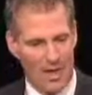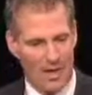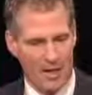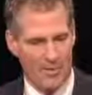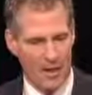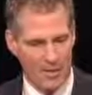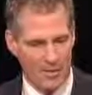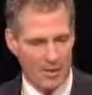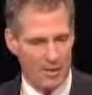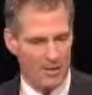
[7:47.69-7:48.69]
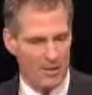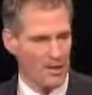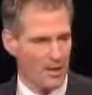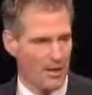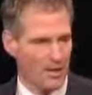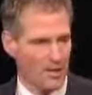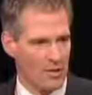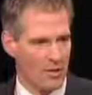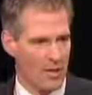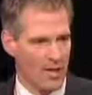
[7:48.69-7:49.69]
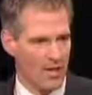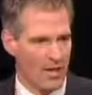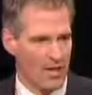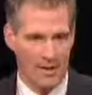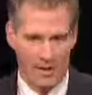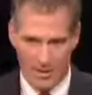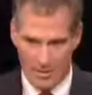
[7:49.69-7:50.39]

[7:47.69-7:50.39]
bettering themselves and creating that,